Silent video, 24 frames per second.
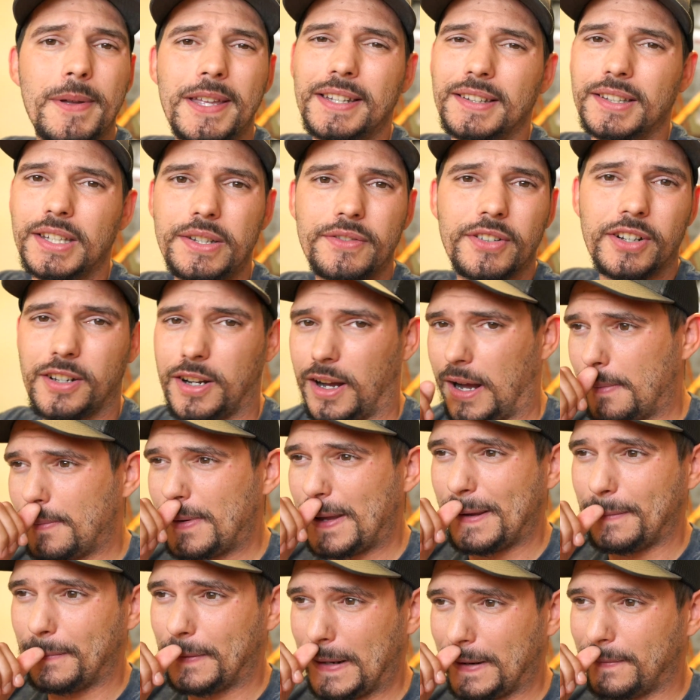leave a
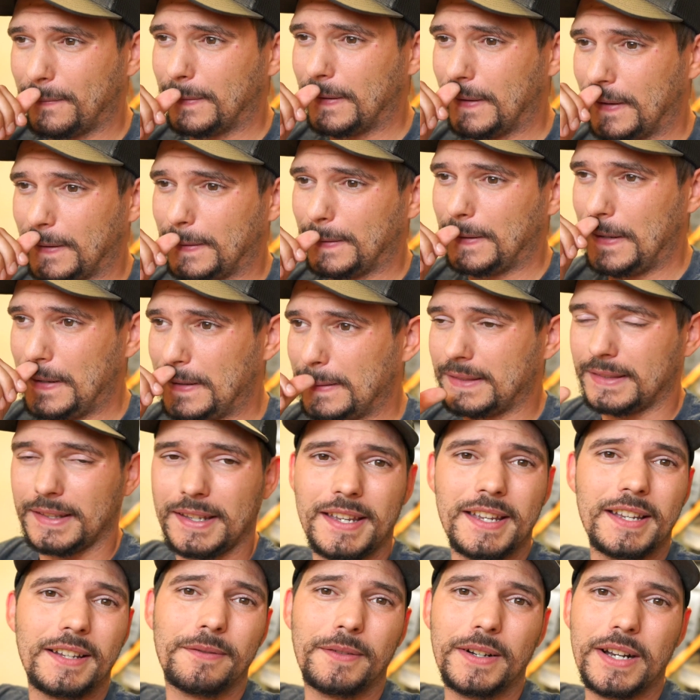comment, whatever you
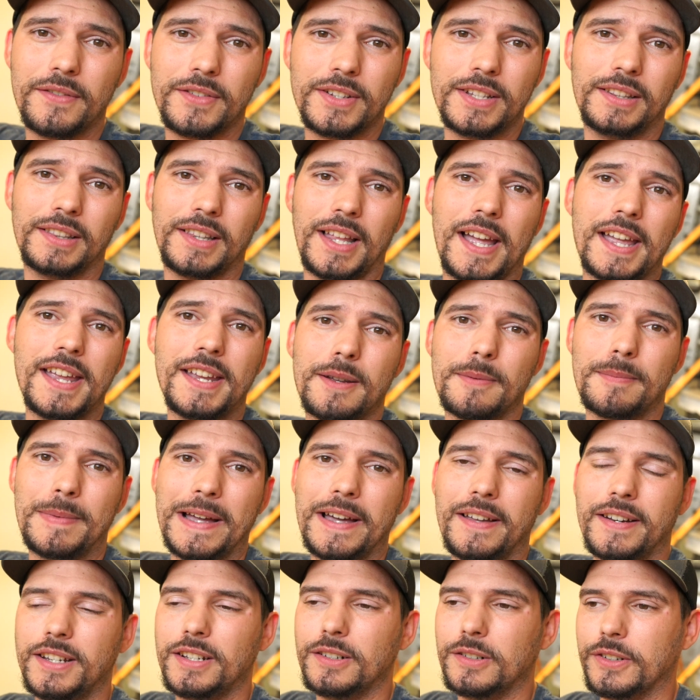think, whatever you like
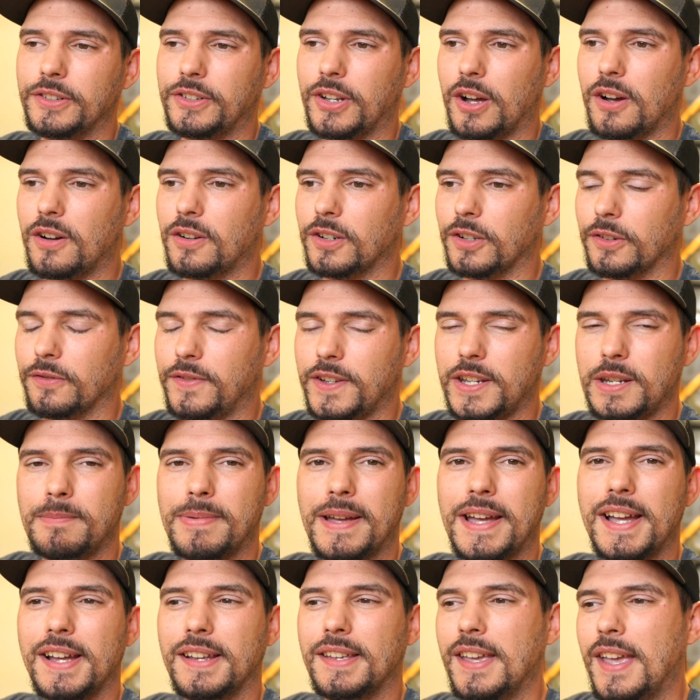about it or don't, or
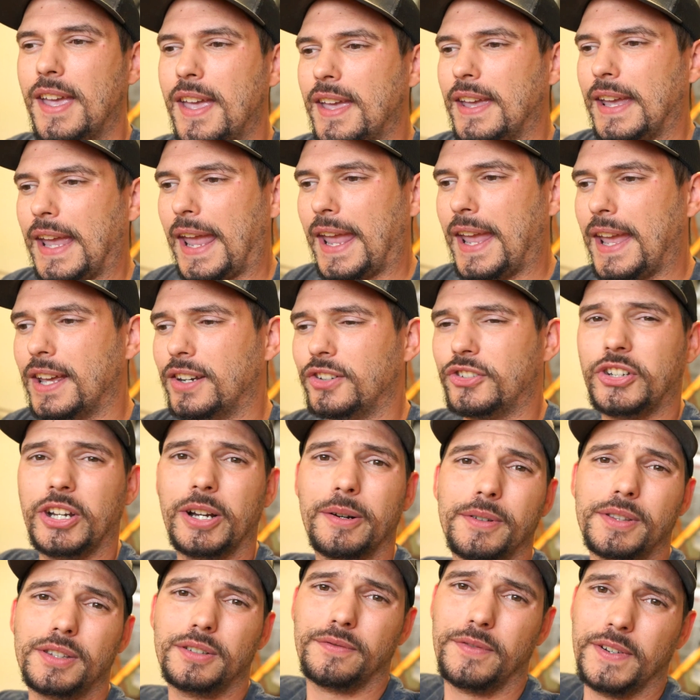feedback, and share
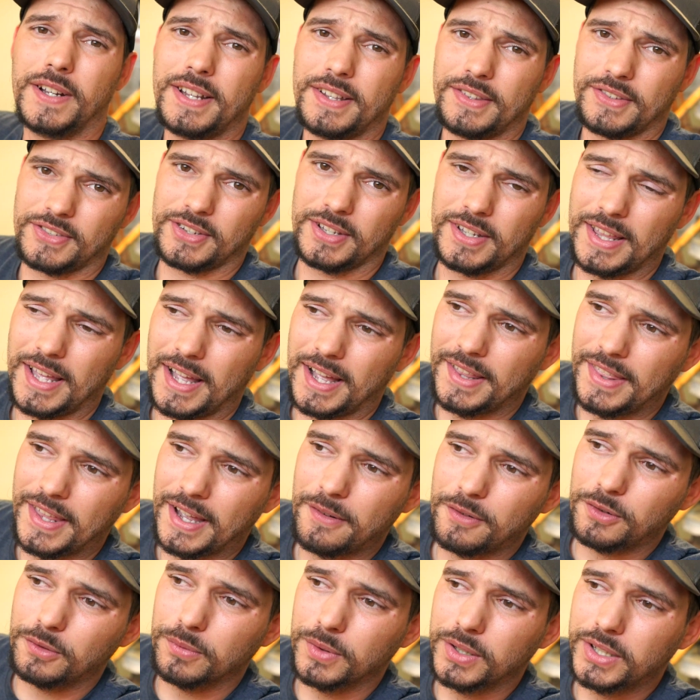with your friends.
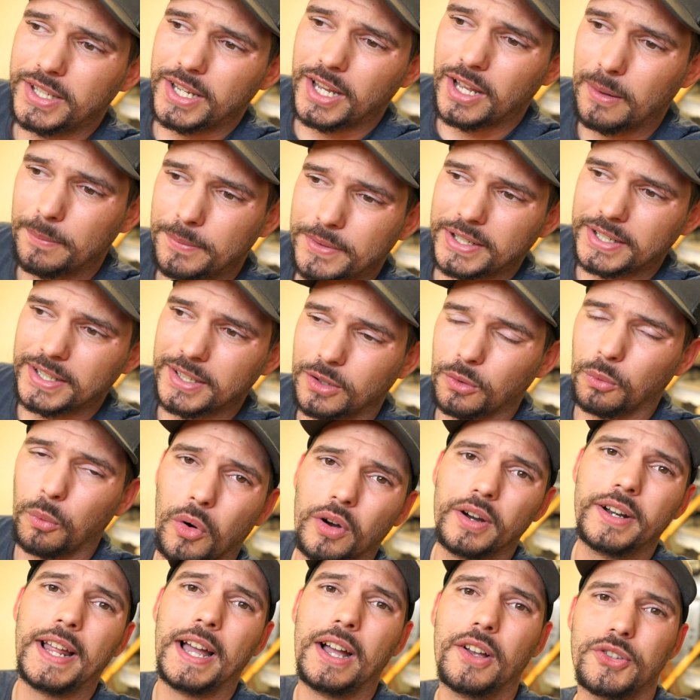That would really help to get the
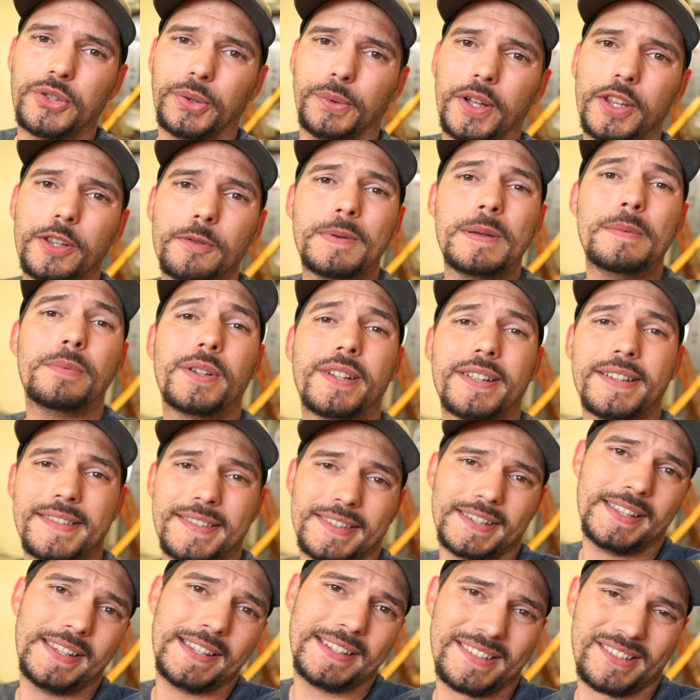word out so other people can
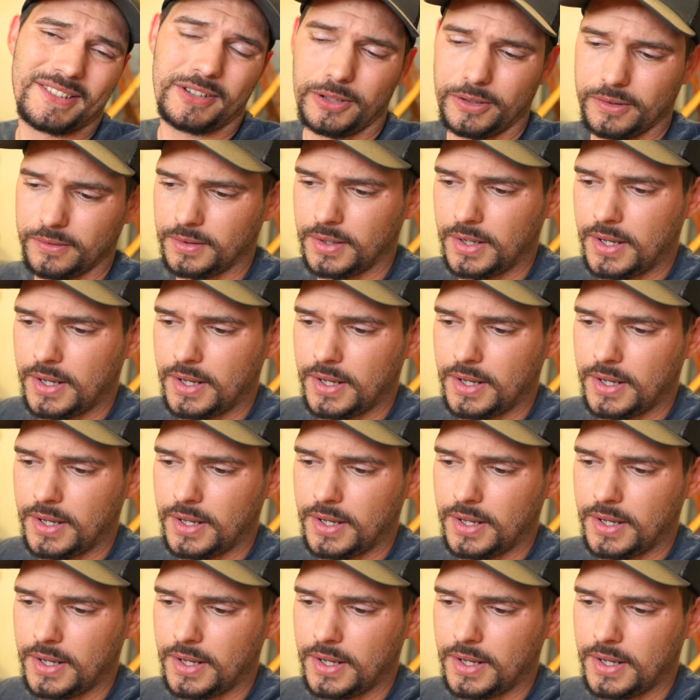see this too.